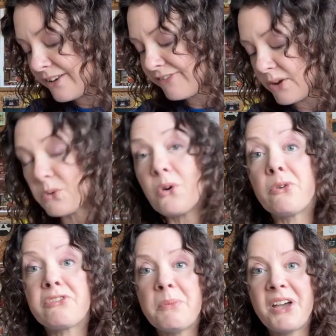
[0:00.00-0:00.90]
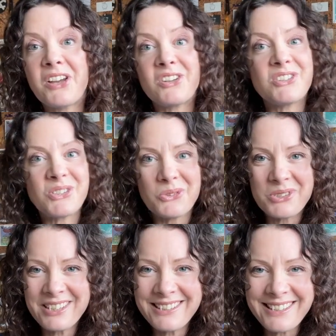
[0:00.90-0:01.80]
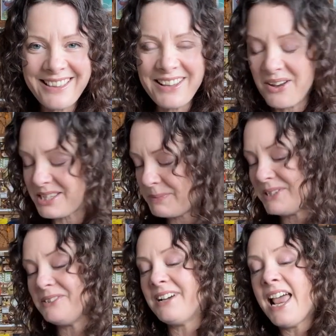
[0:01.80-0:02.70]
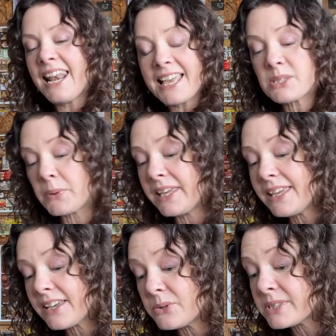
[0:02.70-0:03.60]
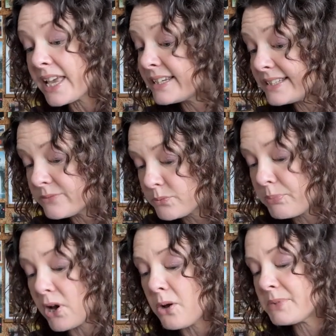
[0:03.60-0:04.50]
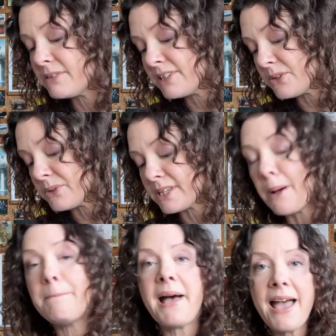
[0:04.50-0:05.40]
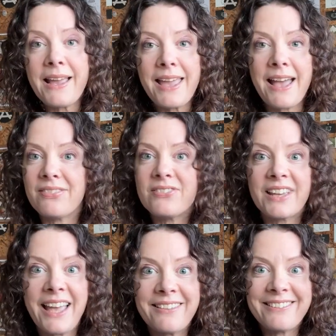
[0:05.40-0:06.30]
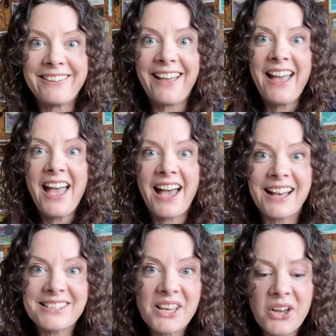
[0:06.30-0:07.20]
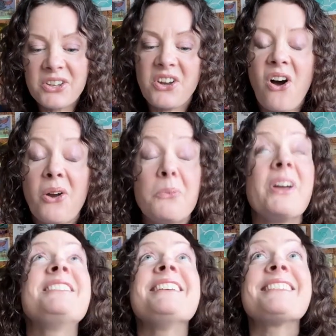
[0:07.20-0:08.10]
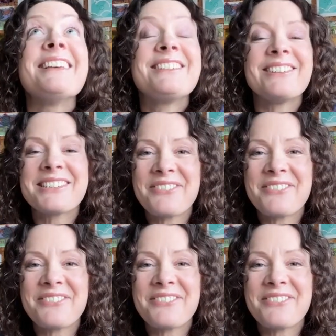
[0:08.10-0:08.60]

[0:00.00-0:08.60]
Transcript: a phone call from her consultant at the hospital last week who said biopsy results are back and the cancer has gone, which is just